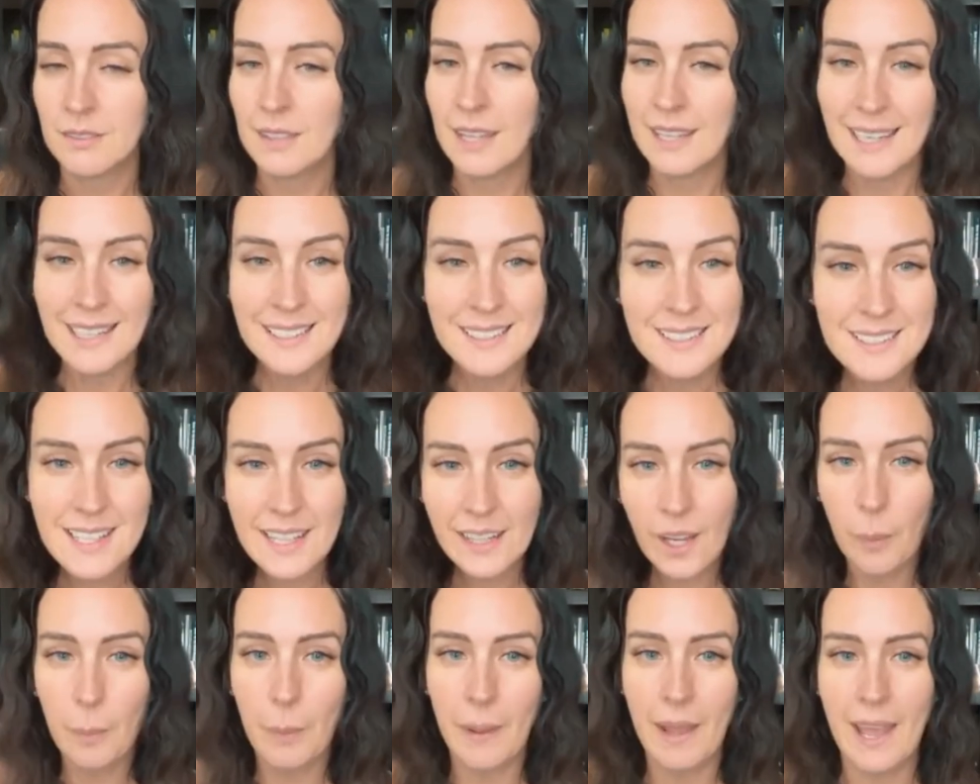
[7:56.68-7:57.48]
and I'd
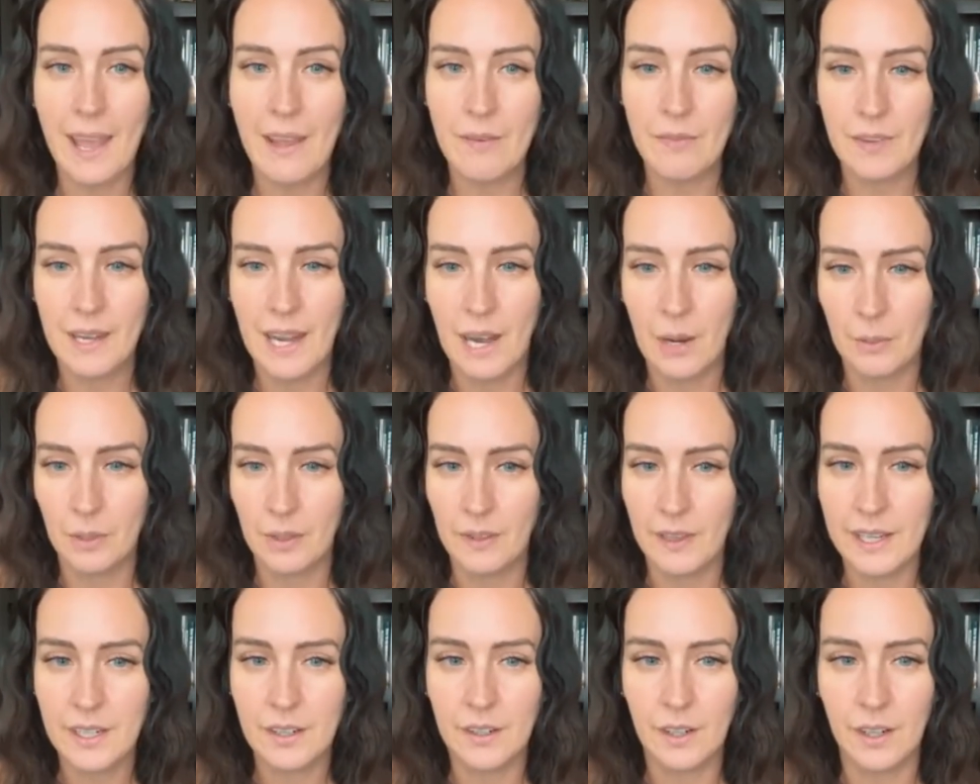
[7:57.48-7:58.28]
stay up a half an
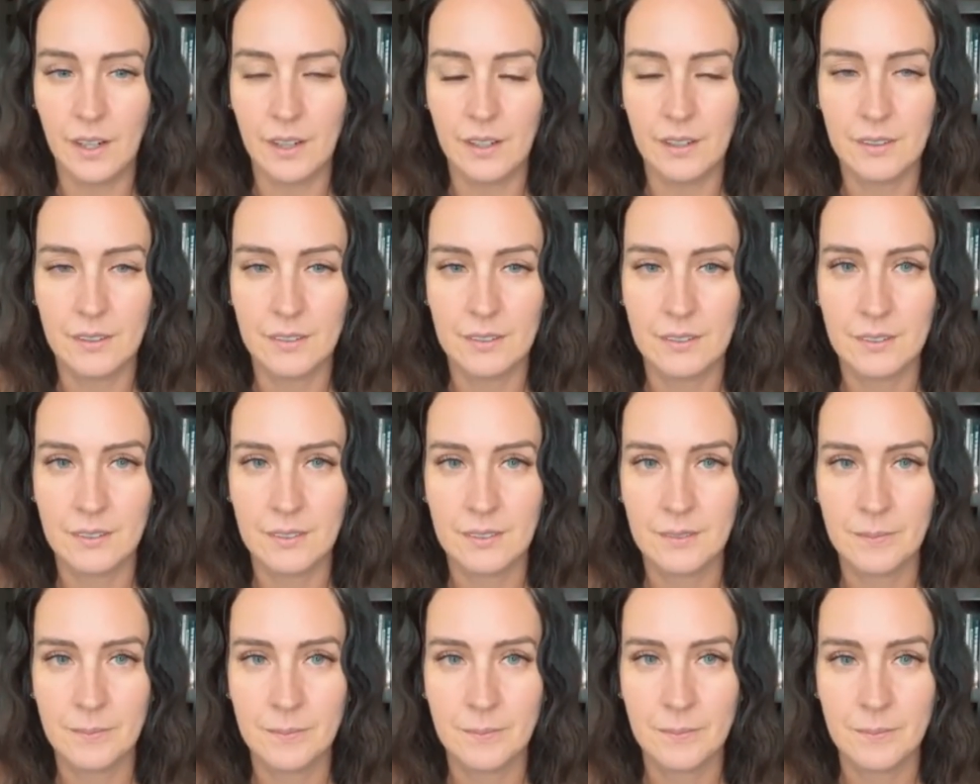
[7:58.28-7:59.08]
hour later.
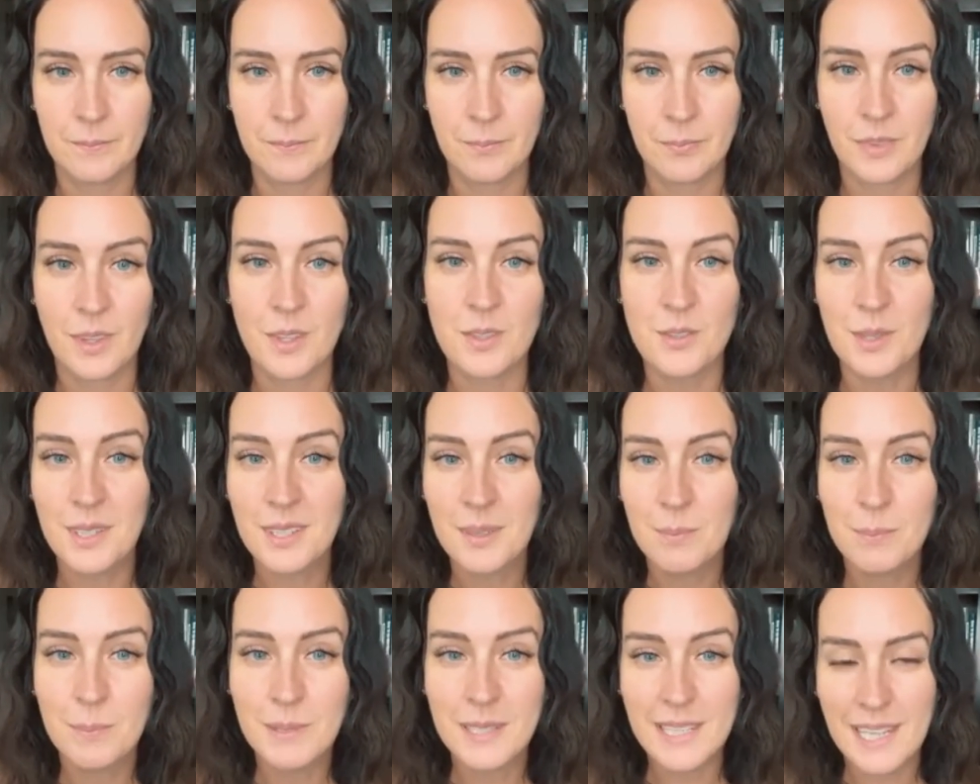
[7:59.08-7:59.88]
So
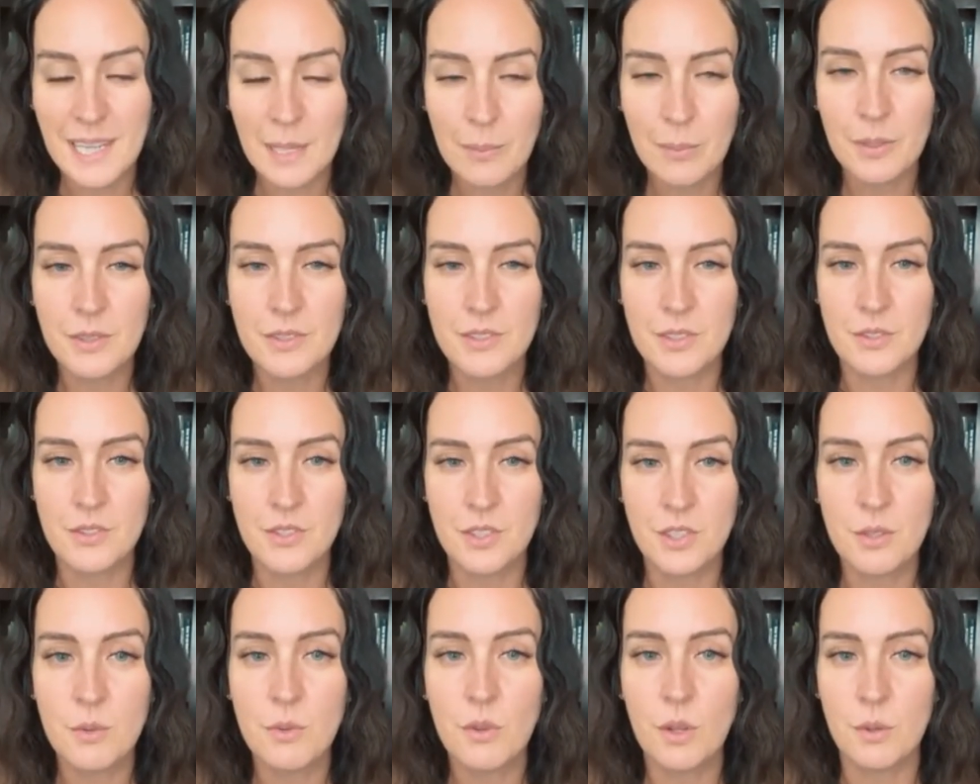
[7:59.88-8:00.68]
I'd be able to
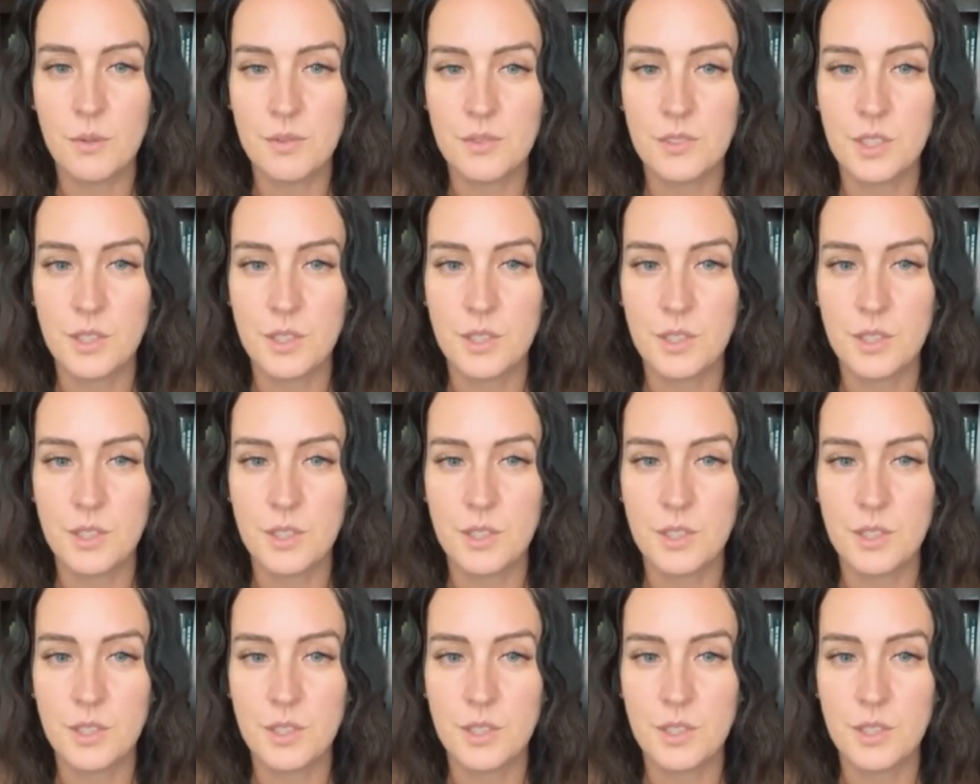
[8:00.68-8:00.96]
do those